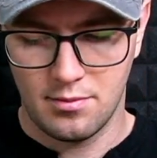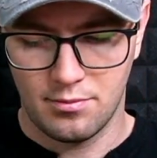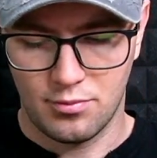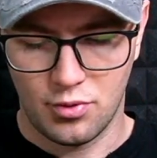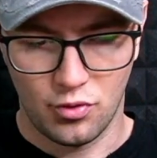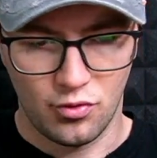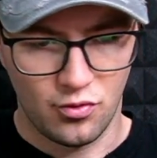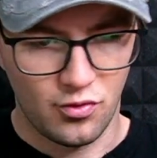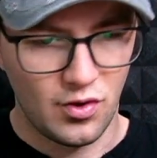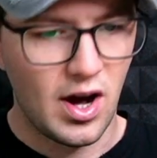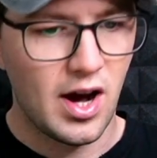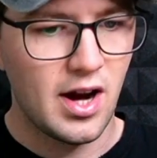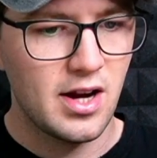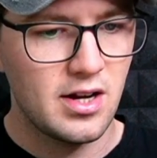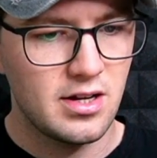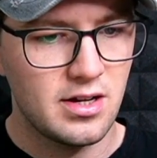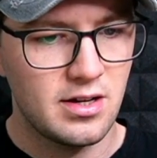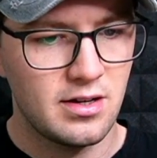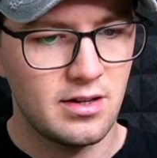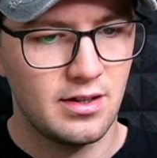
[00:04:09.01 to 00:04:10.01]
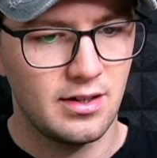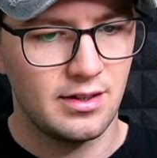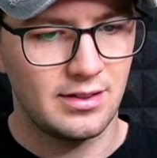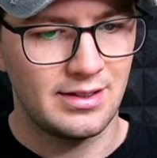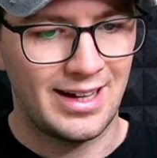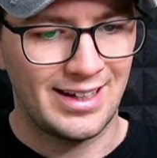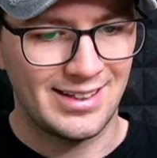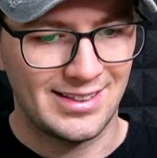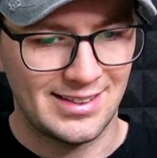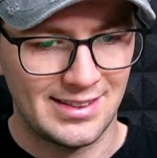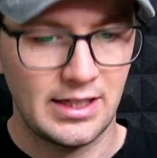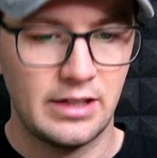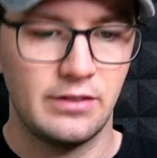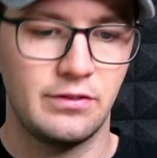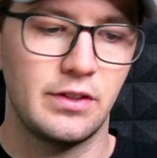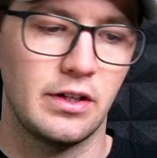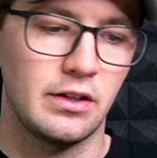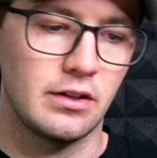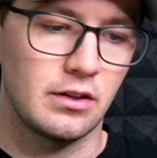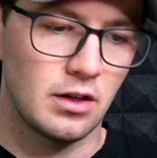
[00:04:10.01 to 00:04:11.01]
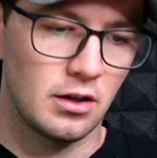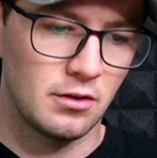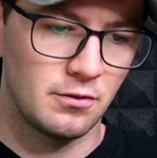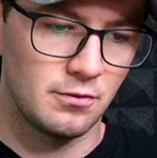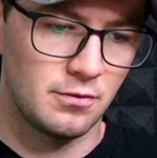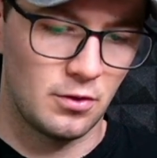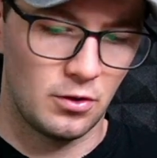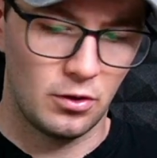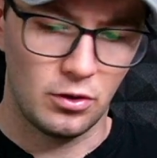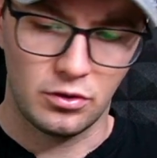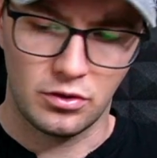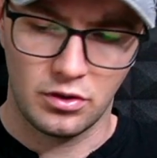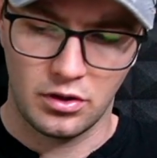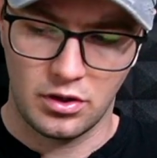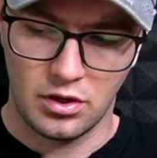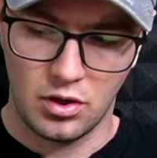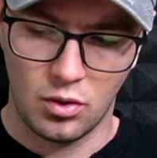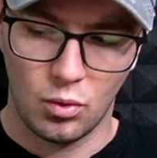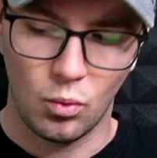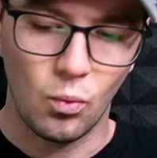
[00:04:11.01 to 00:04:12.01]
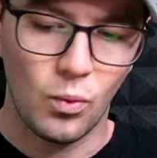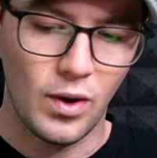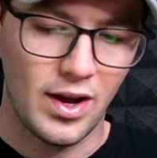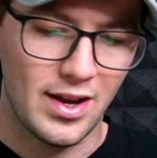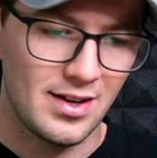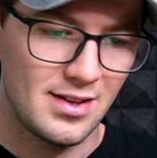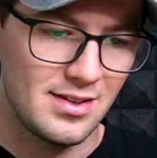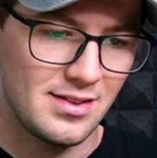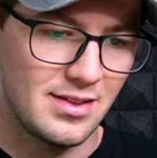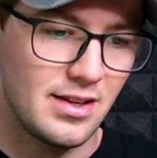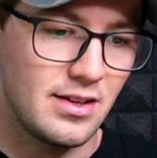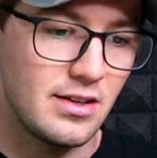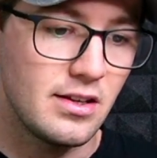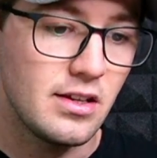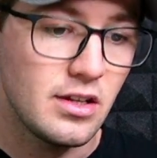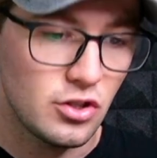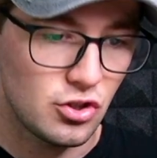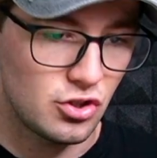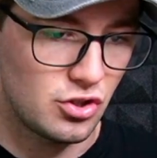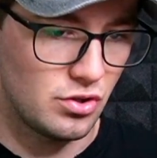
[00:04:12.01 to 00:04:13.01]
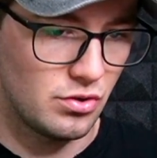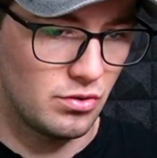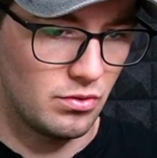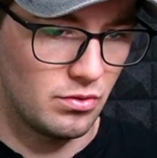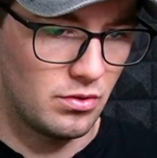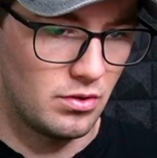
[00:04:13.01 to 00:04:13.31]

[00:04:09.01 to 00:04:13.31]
providing that safety and comfort when they need you.